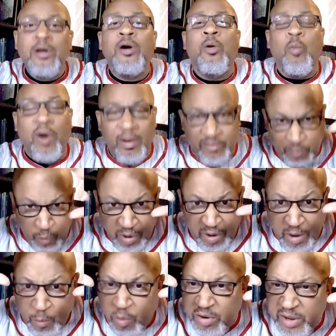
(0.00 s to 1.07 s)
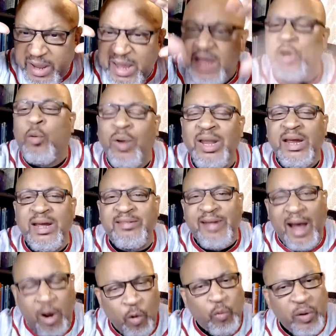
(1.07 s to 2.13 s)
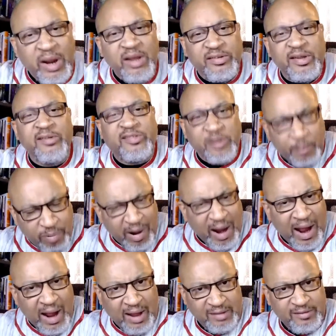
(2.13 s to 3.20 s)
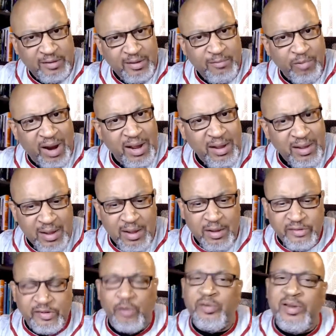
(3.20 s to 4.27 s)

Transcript: were equally as outraged and surprised, right? So